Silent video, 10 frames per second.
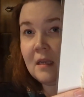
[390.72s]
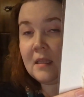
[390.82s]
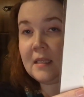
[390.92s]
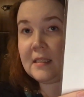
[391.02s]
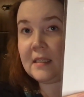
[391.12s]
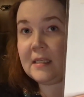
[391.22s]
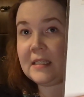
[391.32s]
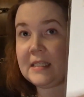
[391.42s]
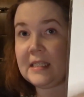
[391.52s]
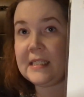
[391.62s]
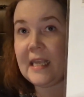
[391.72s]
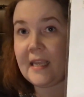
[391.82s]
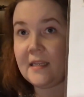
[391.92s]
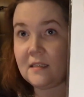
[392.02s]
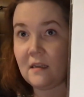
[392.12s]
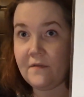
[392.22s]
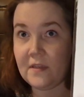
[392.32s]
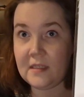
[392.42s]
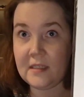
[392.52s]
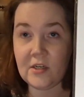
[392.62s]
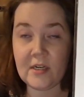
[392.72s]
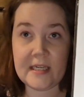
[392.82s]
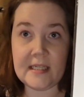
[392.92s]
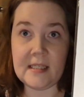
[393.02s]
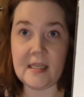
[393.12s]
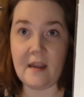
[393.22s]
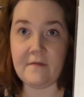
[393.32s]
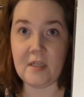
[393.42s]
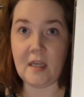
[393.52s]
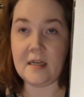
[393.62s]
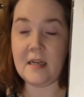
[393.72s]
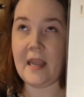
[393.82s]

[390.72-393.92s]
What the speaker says: This is the second of this series that I've done,